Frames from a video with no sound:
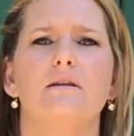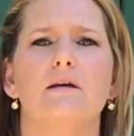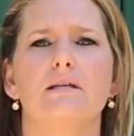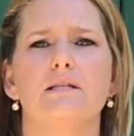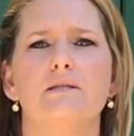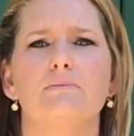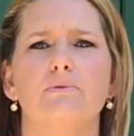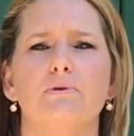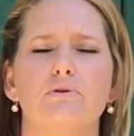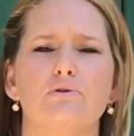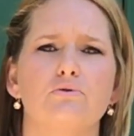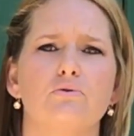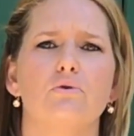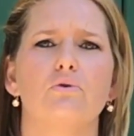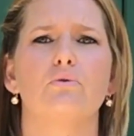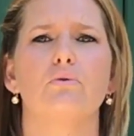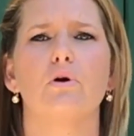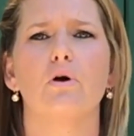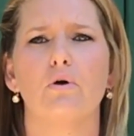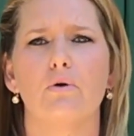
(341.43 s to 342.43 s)
that spiritual
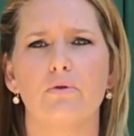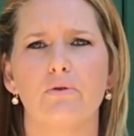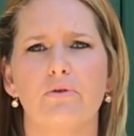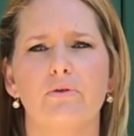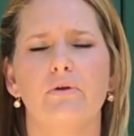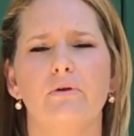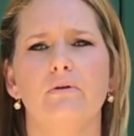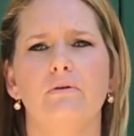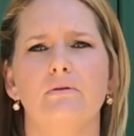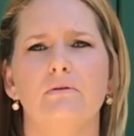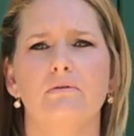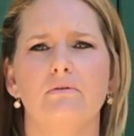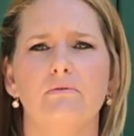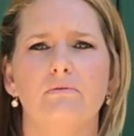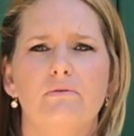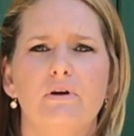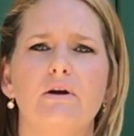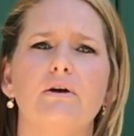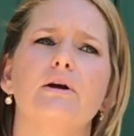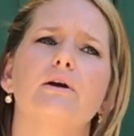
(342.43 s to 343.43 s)
growth
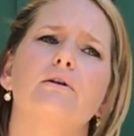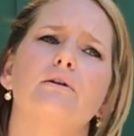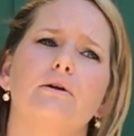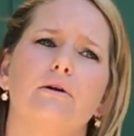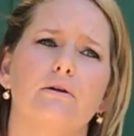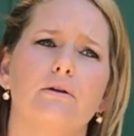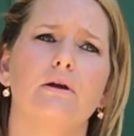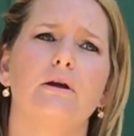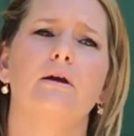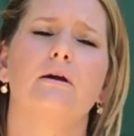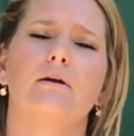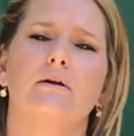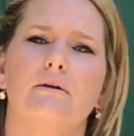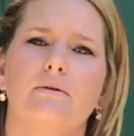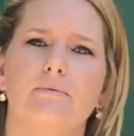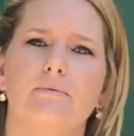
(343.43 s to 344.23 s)
very clearly.